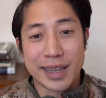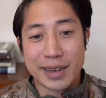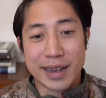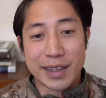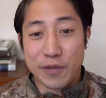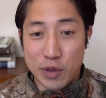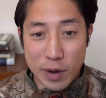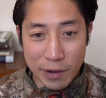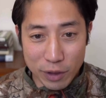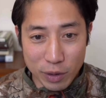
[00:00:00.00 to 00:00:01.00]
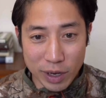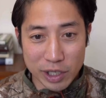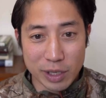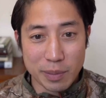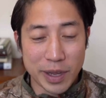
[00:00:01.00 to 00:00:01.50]
And if you have the
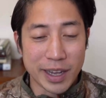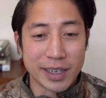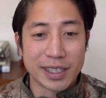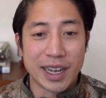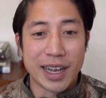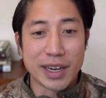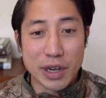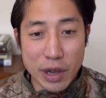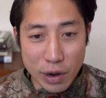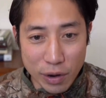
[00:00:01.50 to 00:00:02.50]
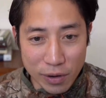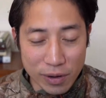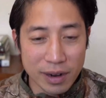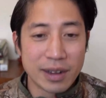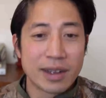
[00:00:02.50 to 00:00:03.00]
question page, I know